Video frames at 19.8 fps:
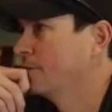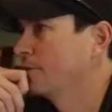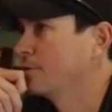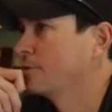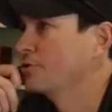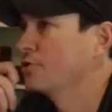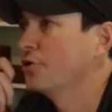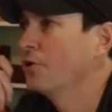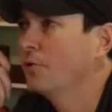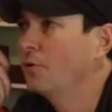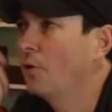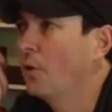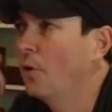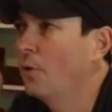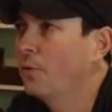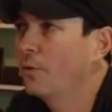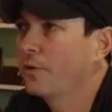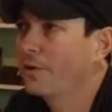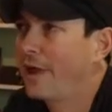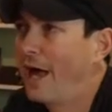there's no
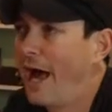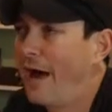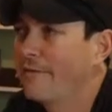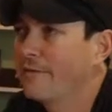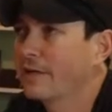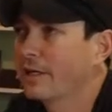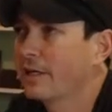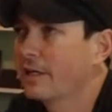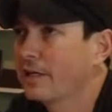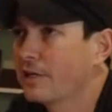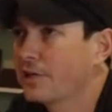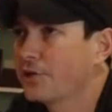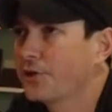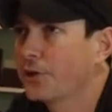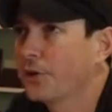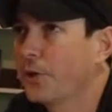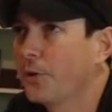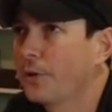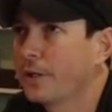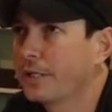goal worth having unless
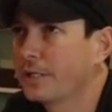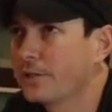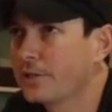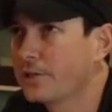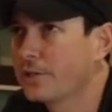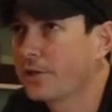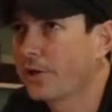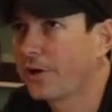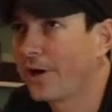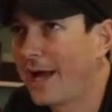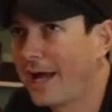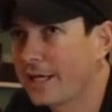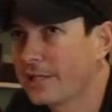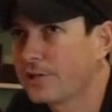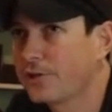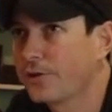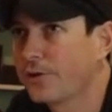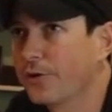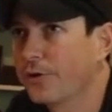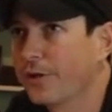you're going to start
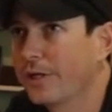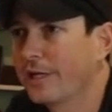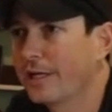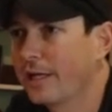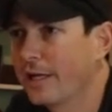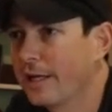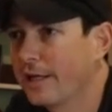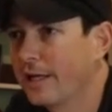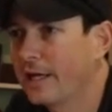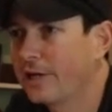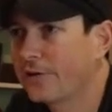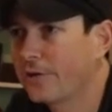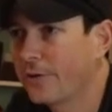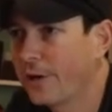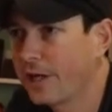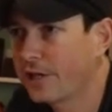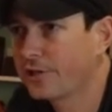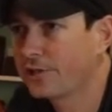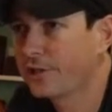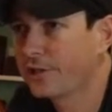executing in that
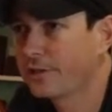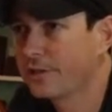direction.